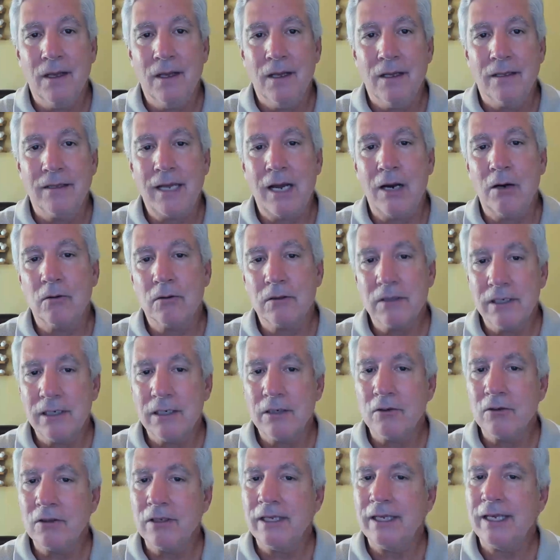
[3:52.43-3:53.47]
Now,
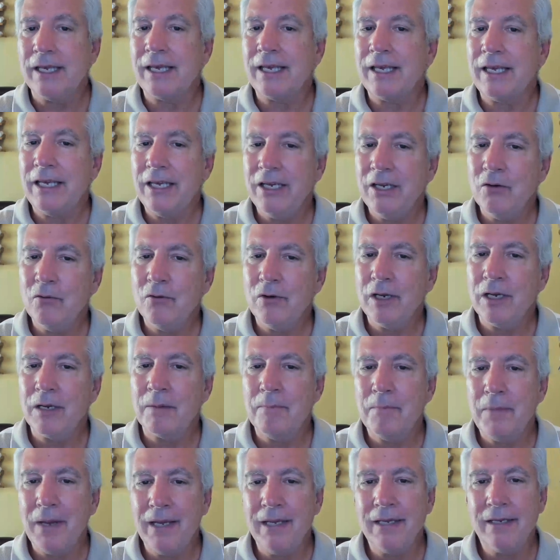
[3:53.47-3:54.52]
literally, hearing
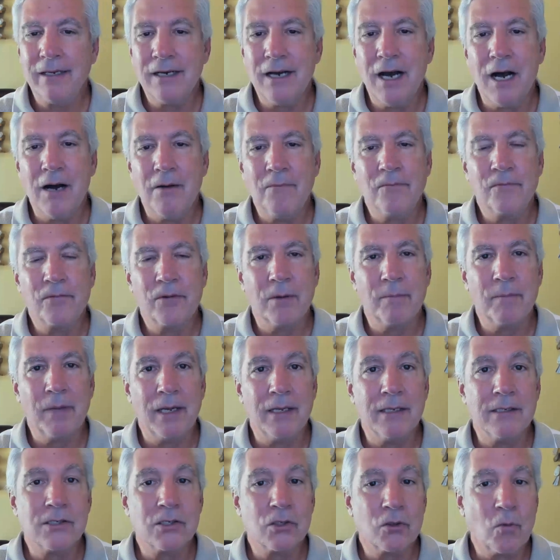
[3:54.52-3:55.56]
may come from a
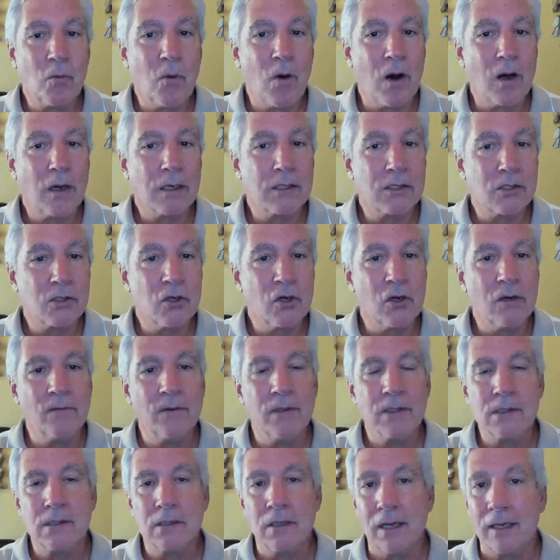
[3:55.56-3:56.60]
squawk
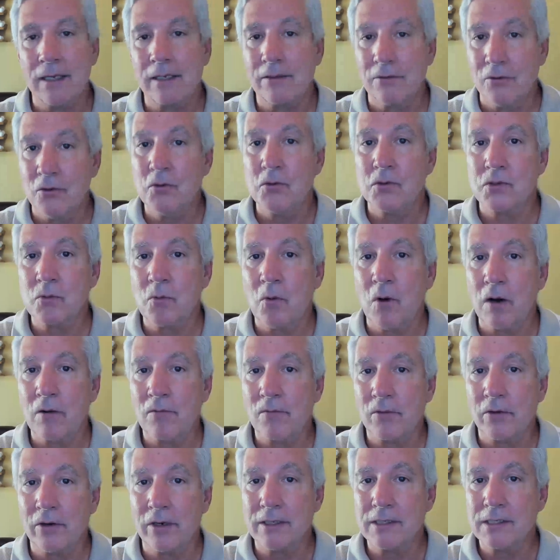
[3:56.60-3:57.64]
service like Newsquawk,
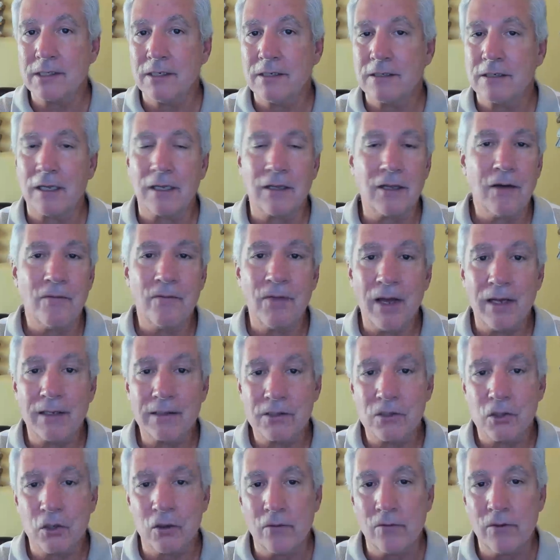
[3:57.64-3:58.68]
for instance. I love that
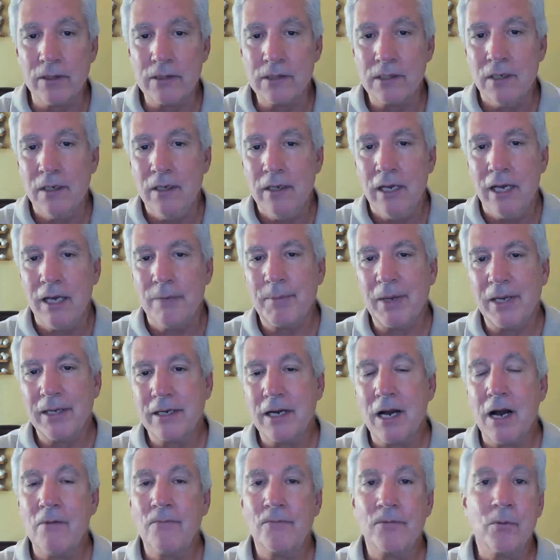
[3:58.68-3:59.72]
service. It may
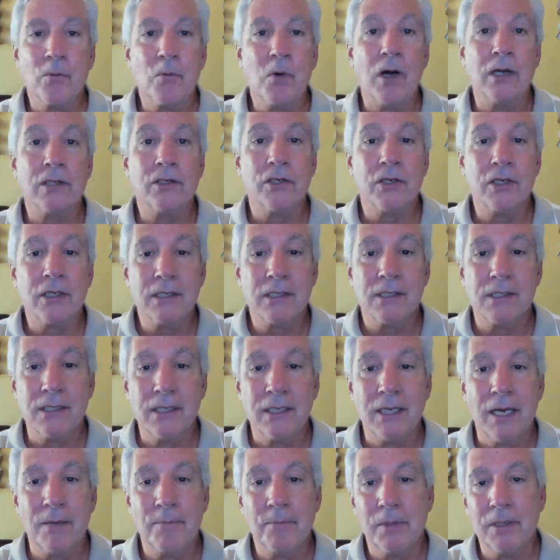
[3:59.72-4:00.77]
come from watching
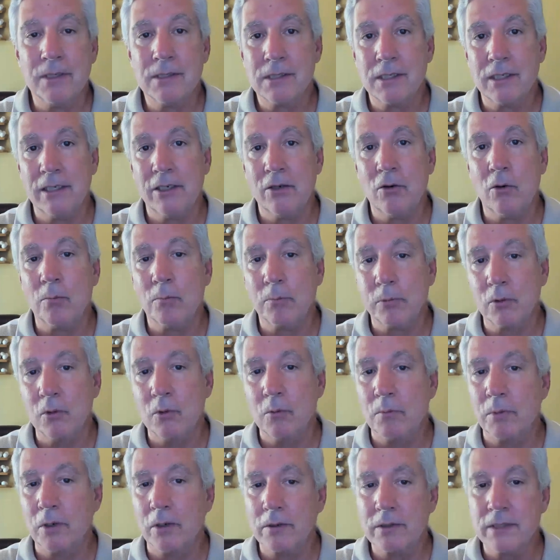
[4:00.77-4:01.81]
CNBC or
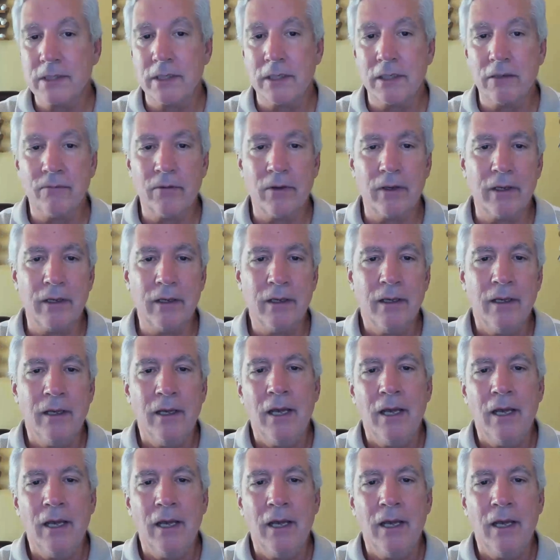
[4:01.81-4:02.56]
Bloomberg TV.